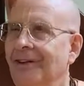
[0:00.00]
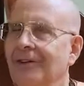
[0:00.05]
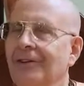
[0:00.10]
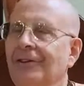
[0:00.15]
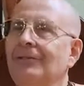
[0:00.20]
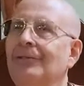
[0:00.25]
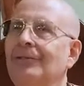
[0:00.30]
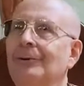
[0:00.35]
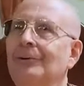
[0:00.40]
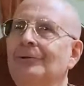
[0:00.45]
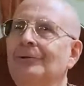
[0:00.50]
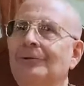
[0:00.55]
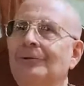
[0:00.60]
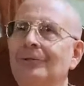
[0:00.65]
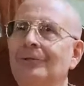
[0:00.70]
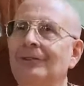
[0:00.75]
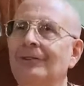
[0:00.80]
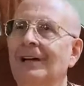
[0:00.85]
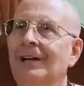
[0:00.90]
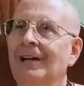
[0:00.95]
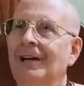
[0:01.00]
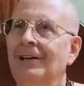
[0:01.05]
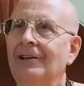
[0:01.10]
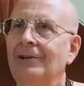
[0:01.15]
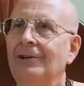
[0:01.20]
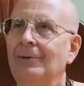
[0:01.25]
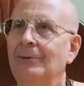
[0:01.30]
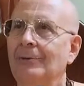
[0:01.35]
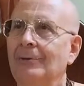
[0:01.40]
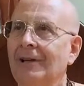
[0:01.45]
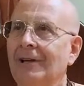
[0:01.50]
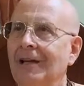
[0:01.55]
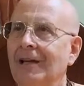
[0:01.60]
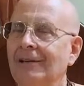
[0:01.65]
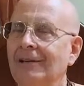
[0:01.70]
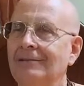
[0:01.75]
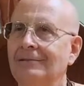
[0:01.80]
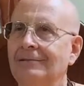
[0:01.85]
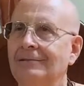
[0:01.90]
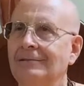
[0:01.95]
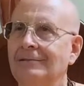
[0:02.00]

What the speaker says: in the future you will get